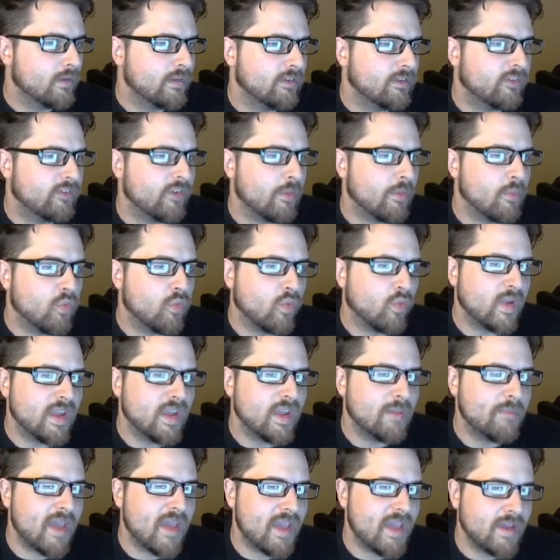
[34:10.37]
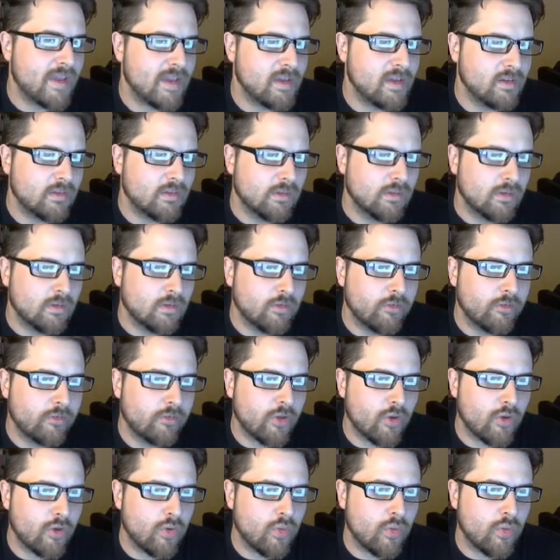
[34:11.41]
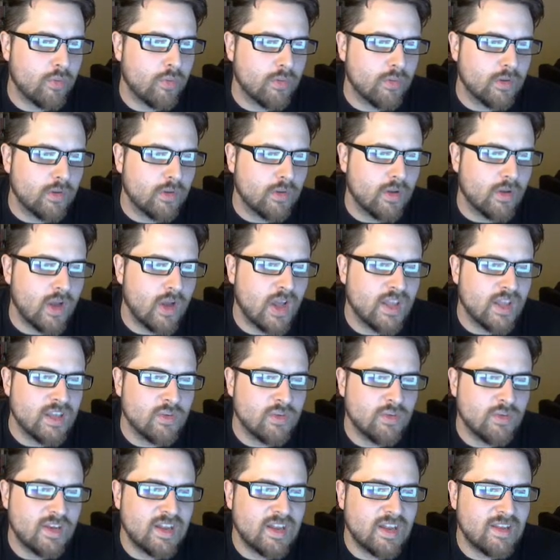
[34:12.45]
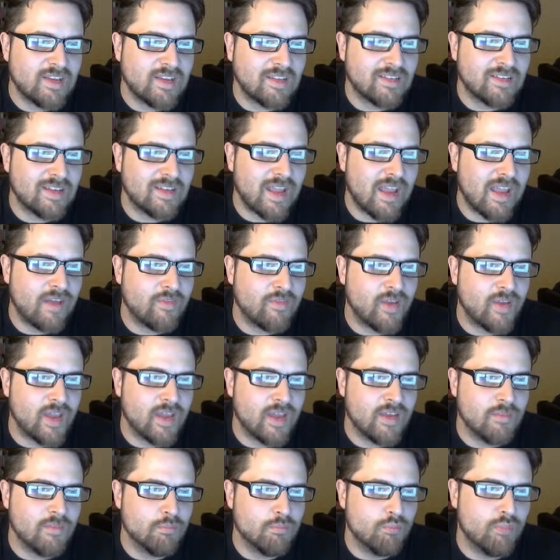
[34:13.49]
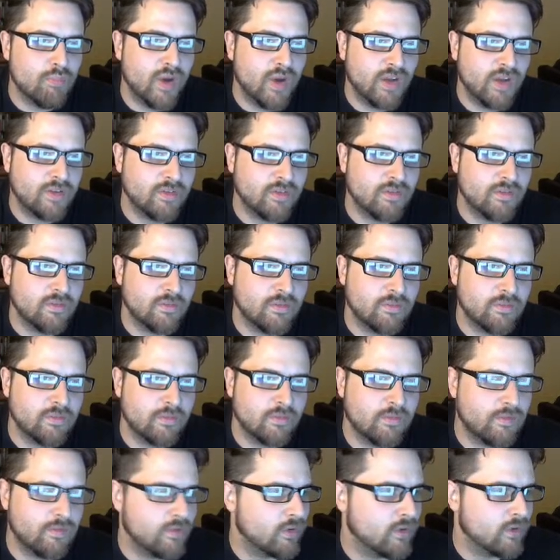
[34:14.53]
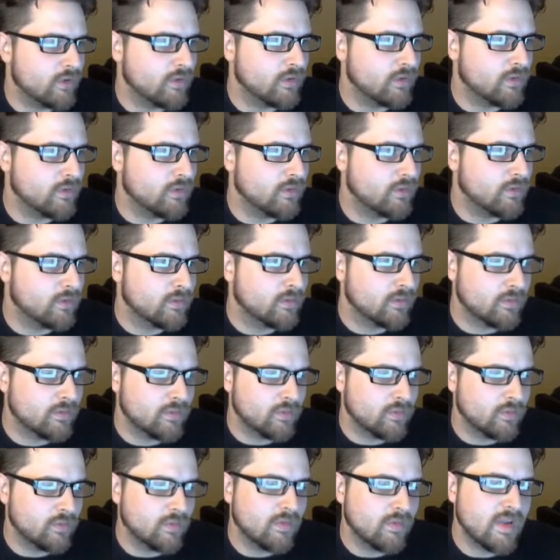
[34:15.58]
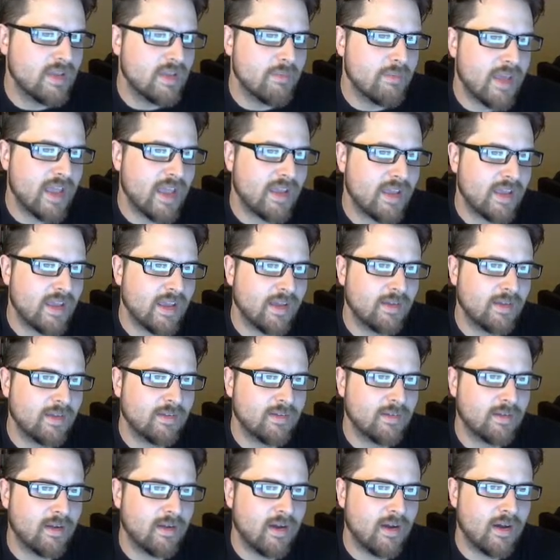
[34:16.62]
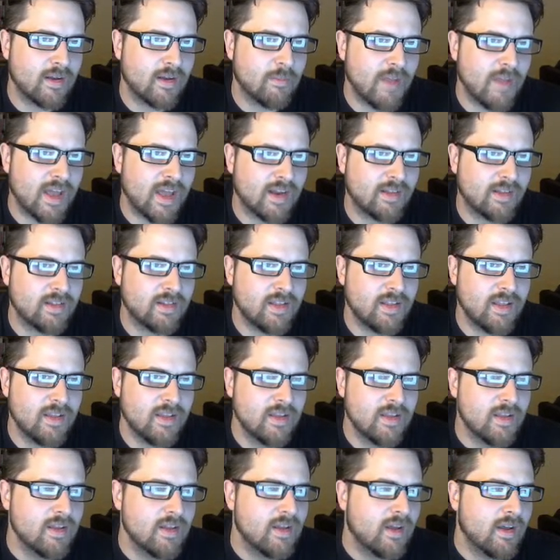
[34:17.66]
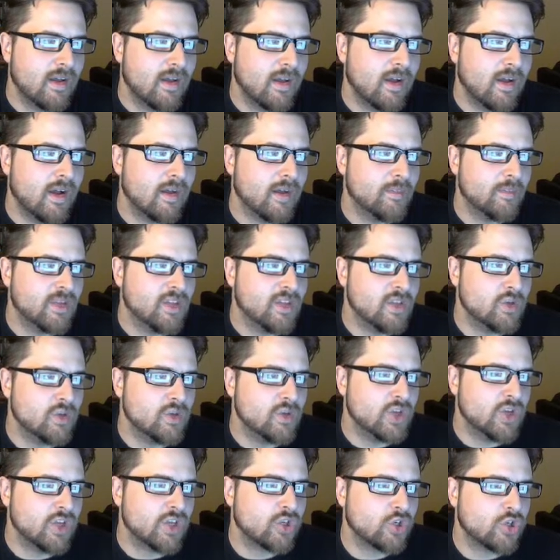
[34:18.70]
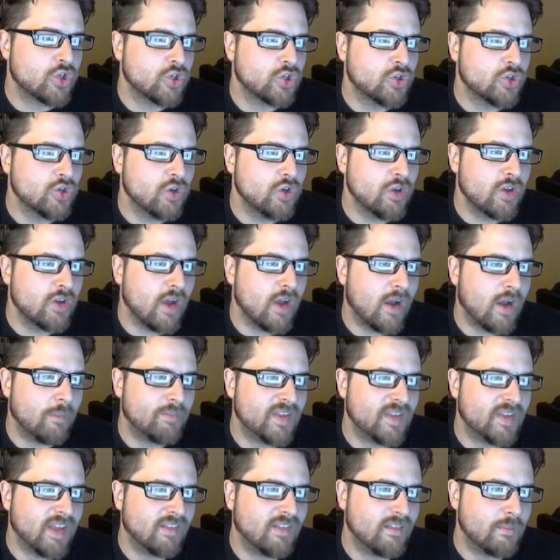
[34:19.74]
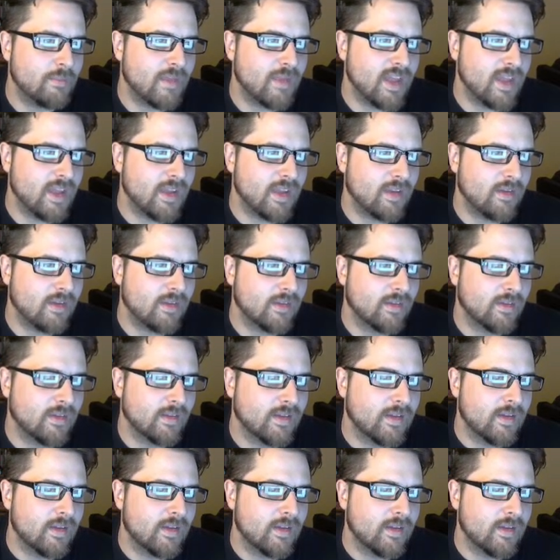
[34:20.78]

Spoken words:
some rebaking. So Unity doesn't have a button for rebaking automatically. It should update the bake,